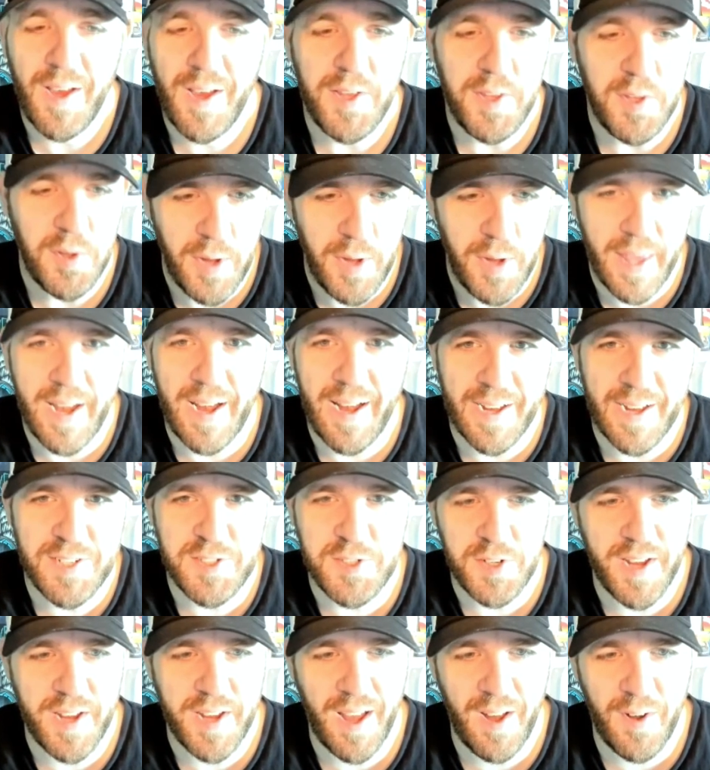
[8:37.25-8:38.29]
you get an
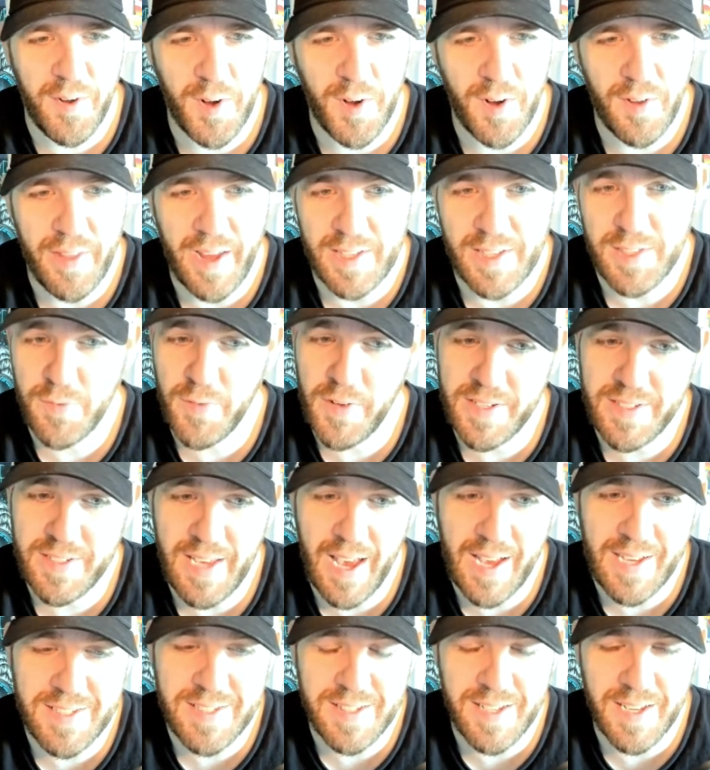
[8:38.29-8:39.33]
extra counter. That's
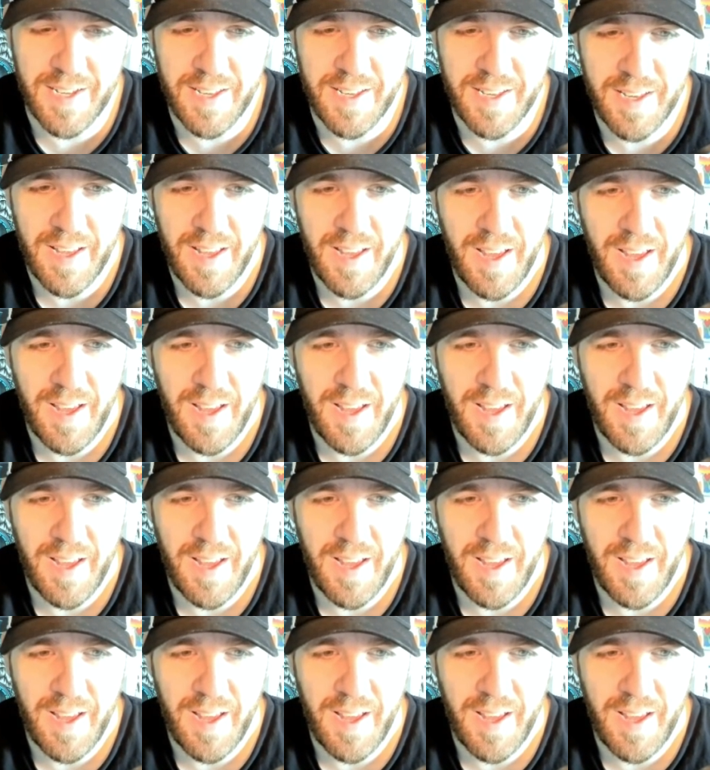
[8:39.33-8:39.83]
fantastic.